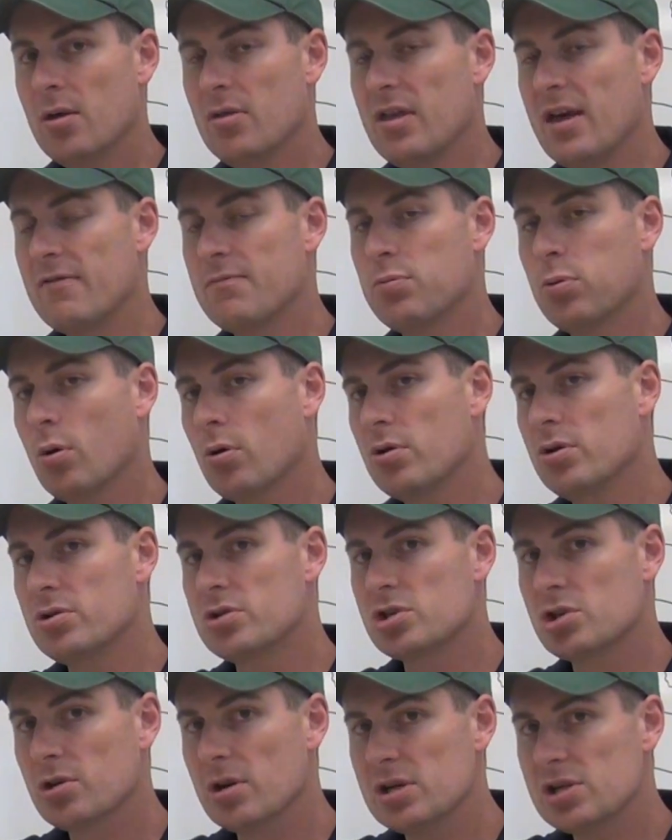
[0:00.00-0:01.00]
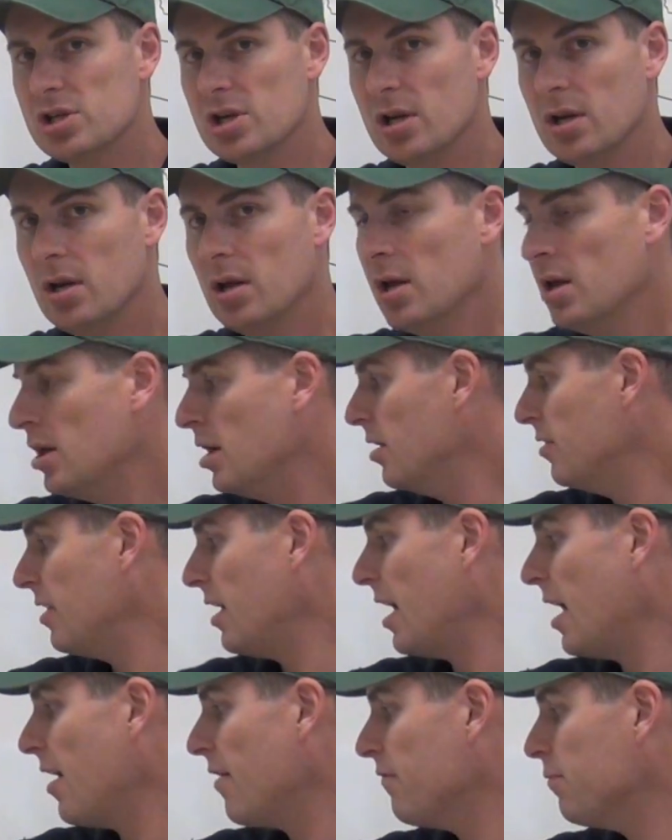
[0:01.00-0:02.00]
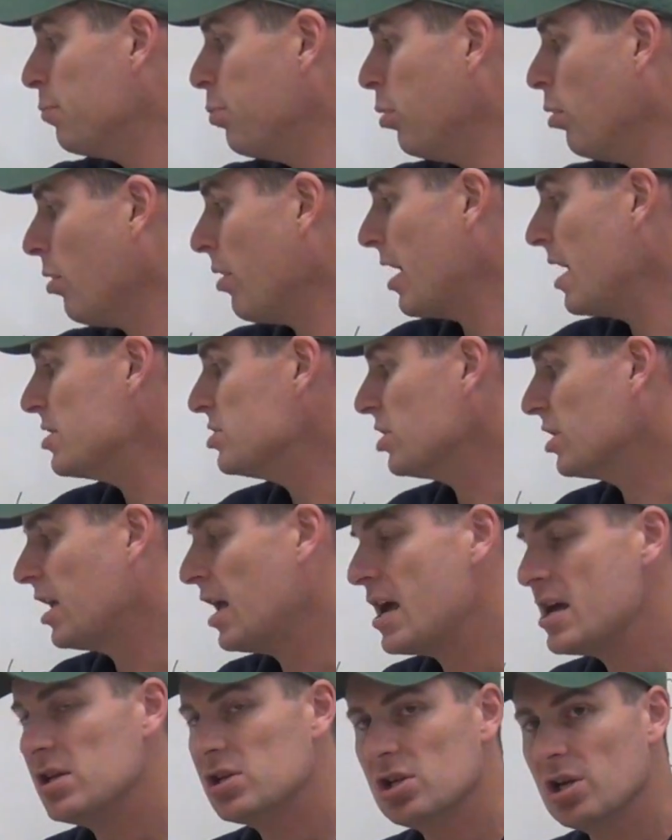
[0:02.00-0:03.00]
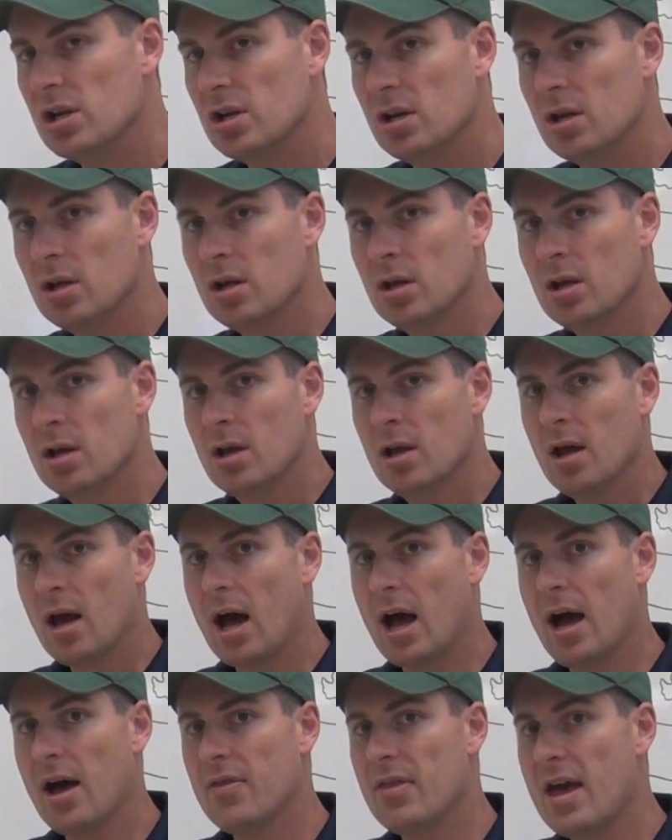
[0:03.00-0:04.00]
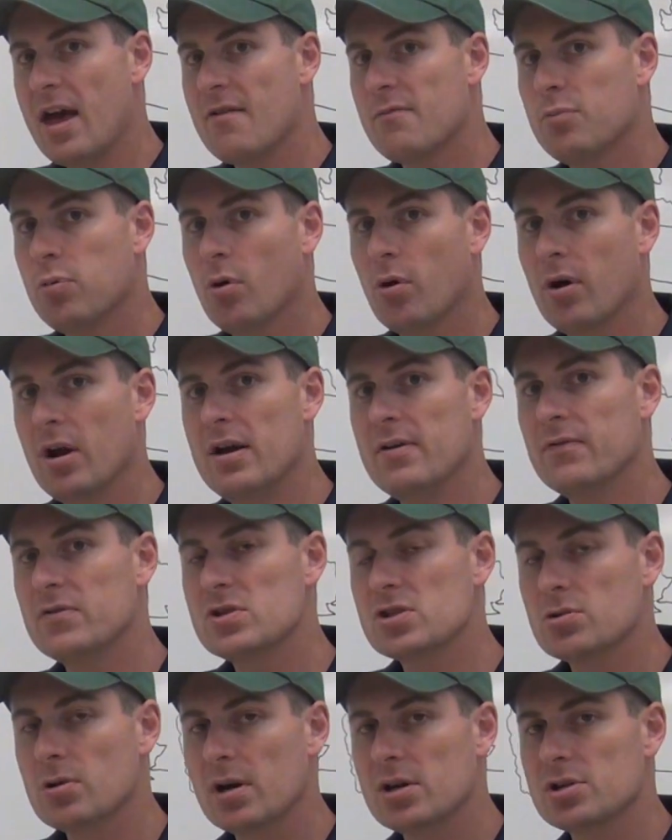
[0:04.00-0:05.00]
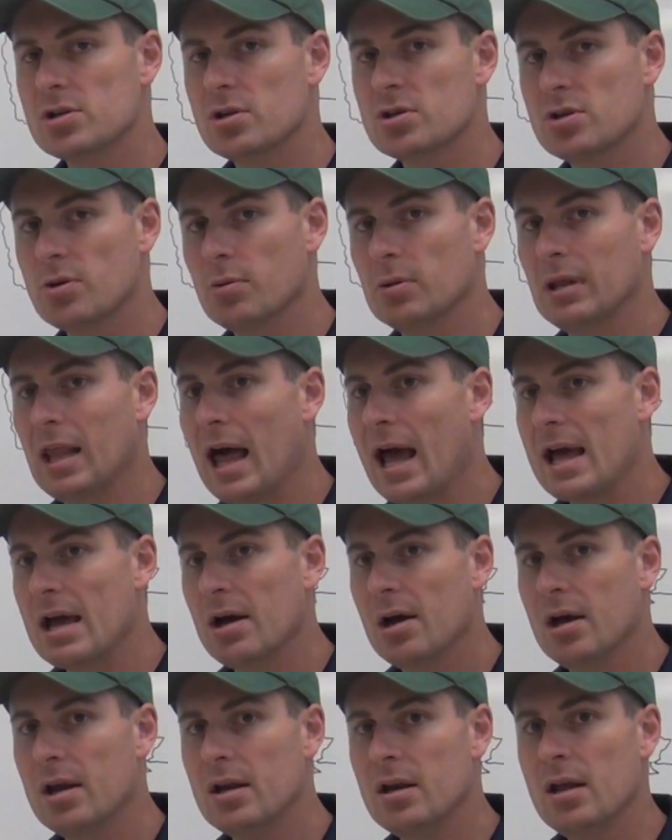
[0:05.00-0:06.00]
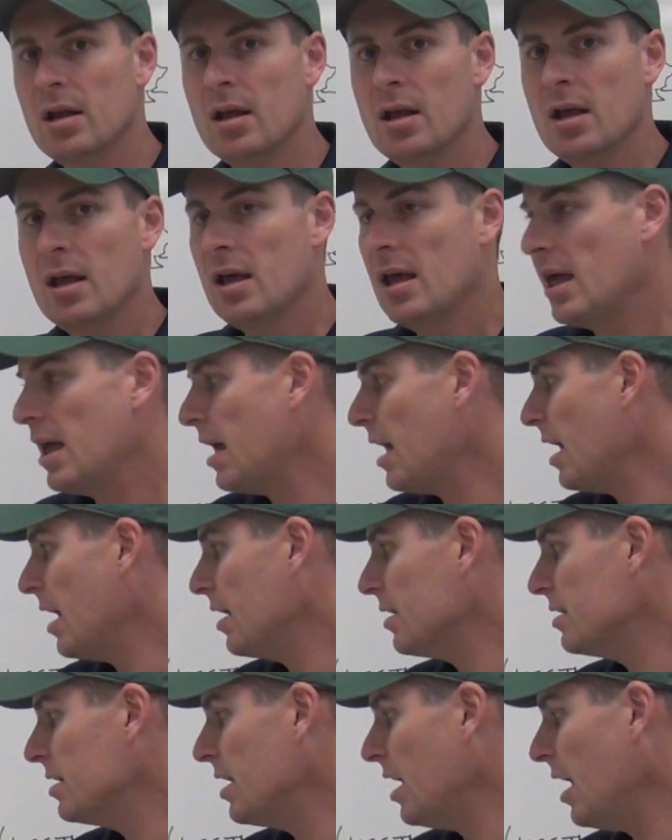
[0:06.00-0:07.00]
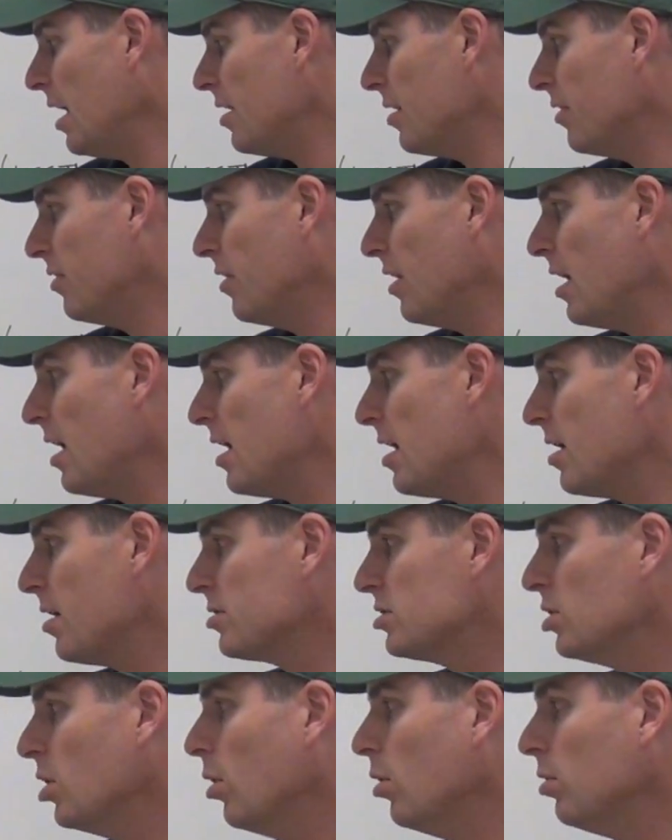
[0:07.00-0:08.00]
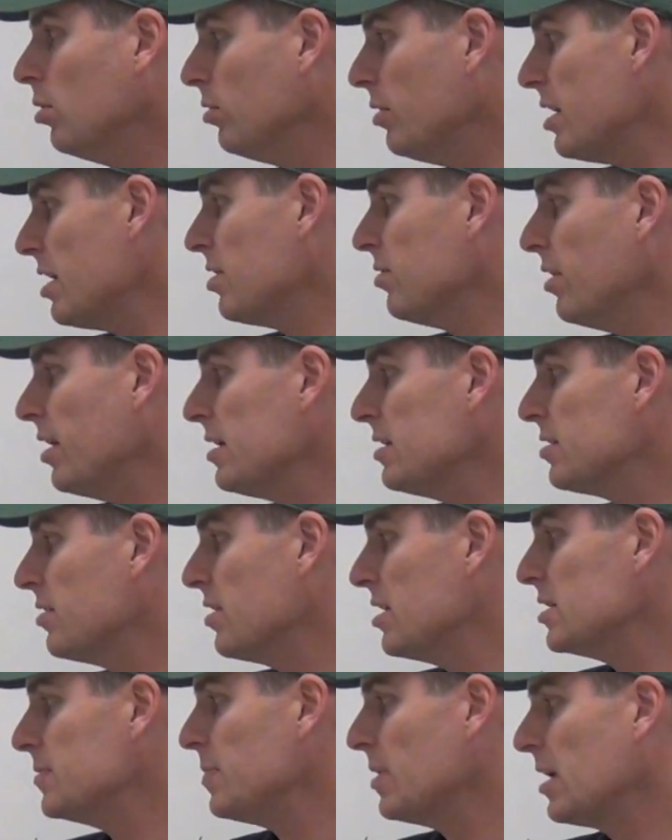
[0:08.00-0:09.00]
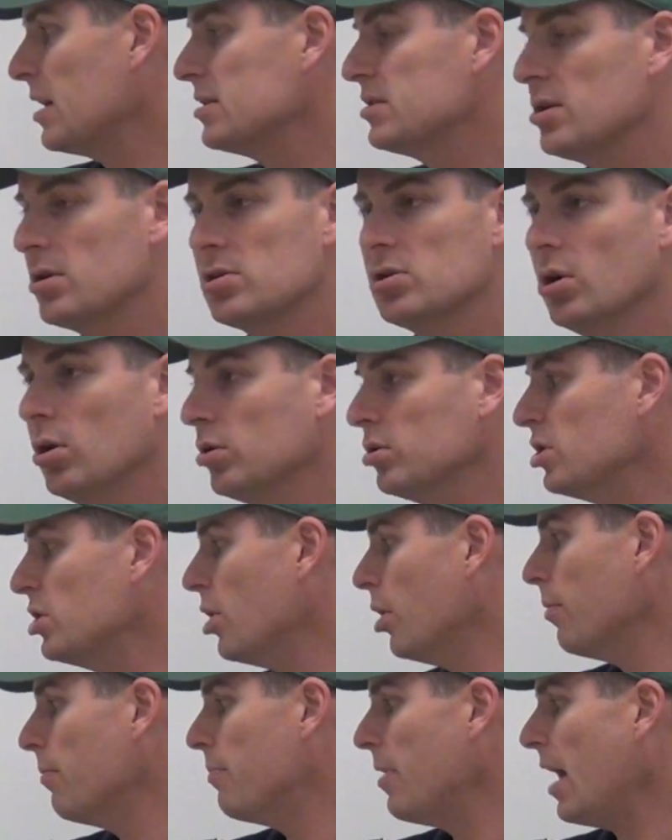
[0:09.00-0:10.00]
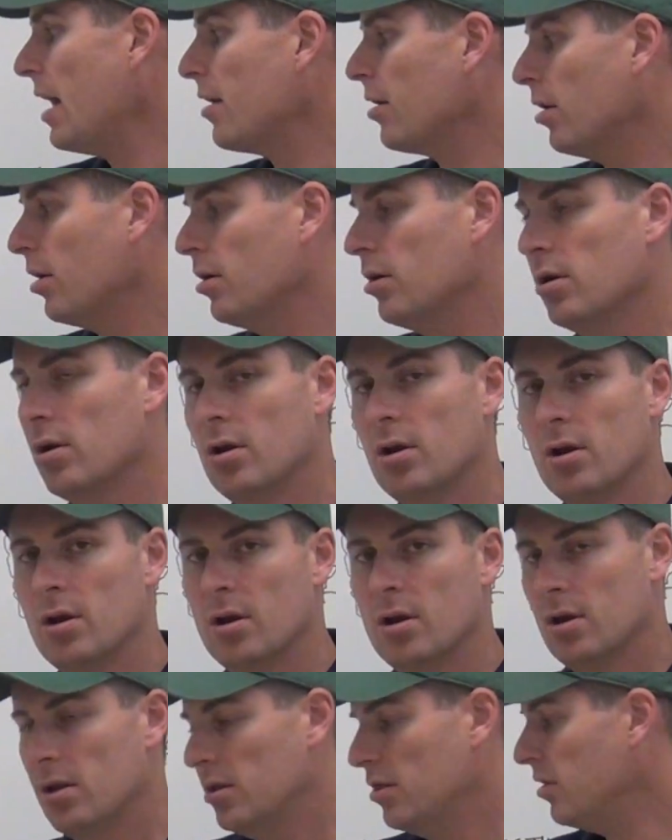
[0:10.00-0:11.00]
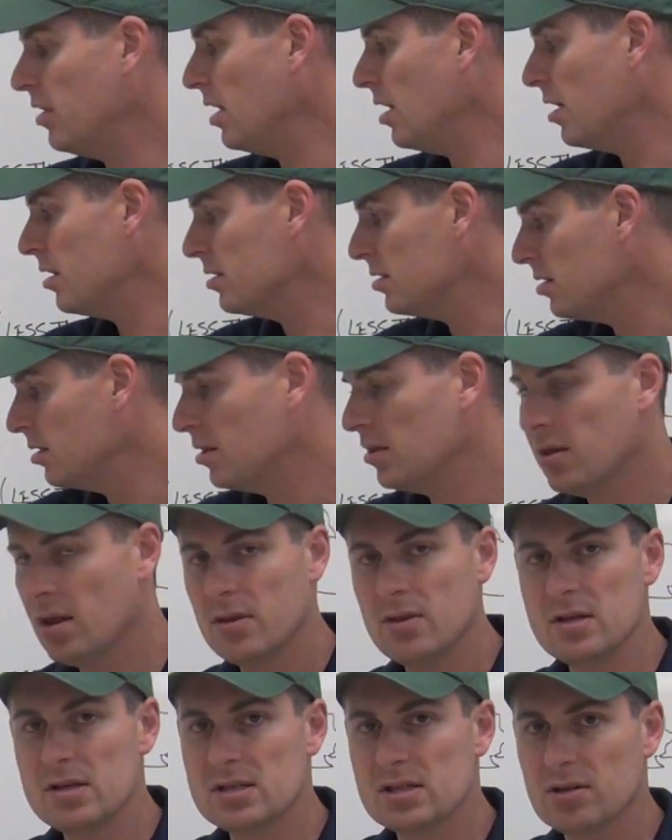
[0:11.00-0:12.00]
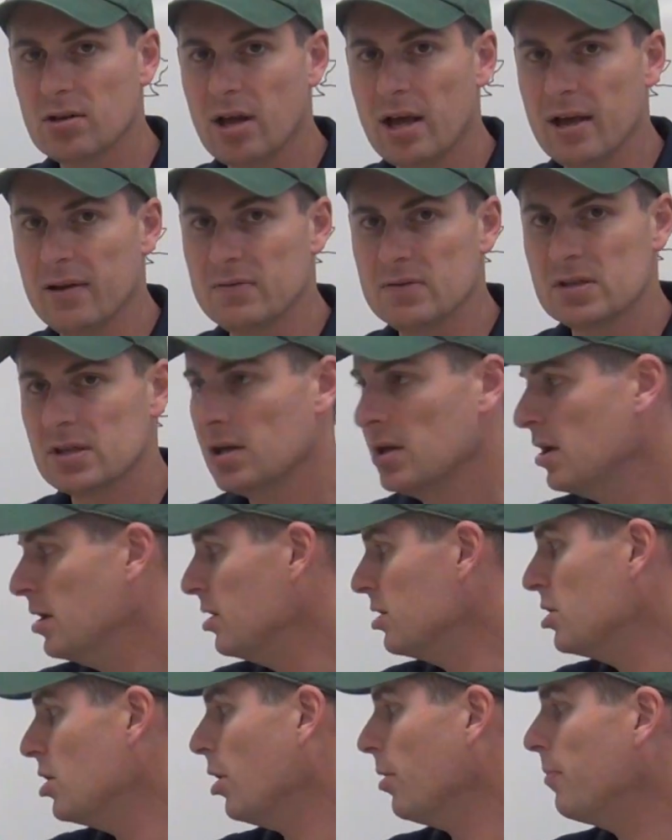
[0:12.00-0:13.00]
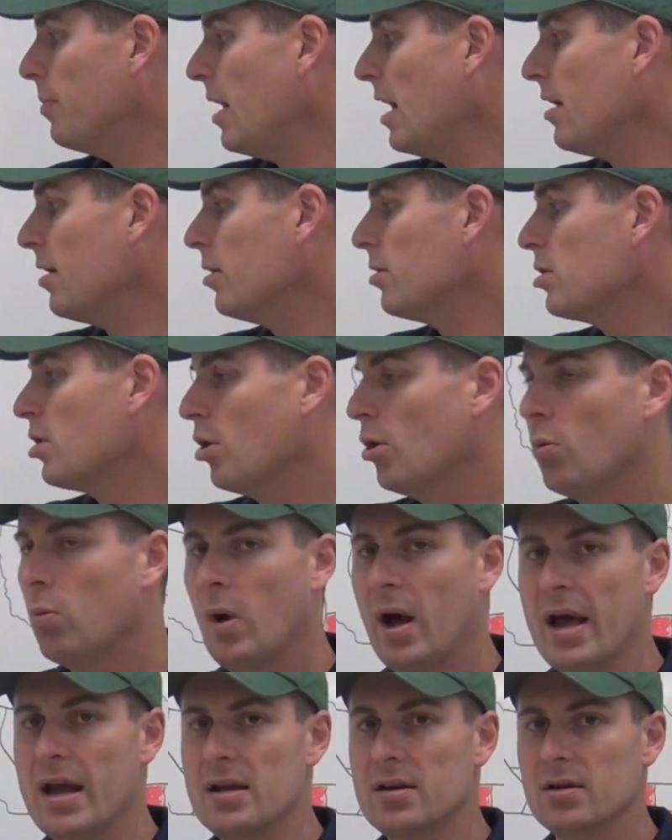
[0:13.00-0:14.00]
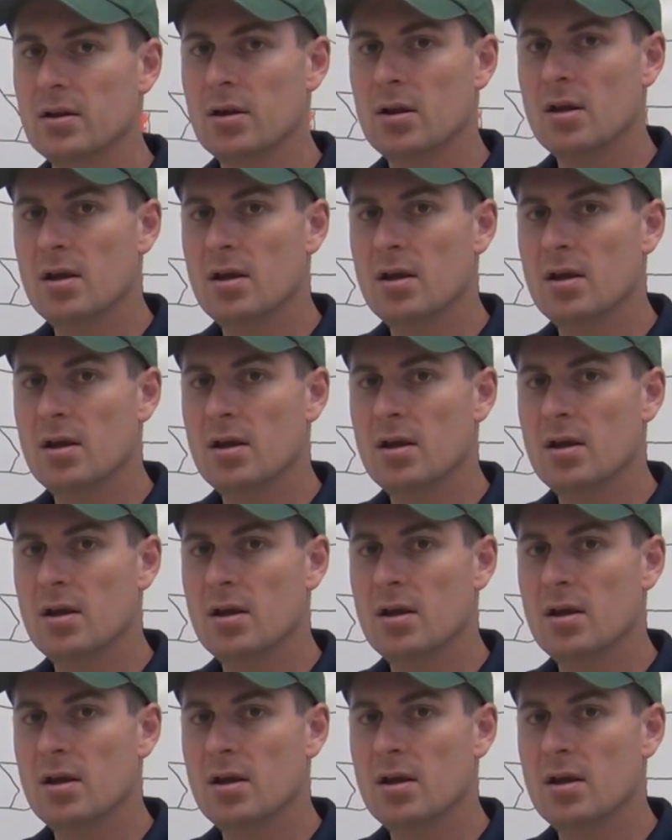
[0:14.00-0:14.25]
They have poor nutrition, they have poor education, they have poor infrastructure to rely on, and yet they totally cling to this because they're told, you're better than these slaves. You're better, you're white.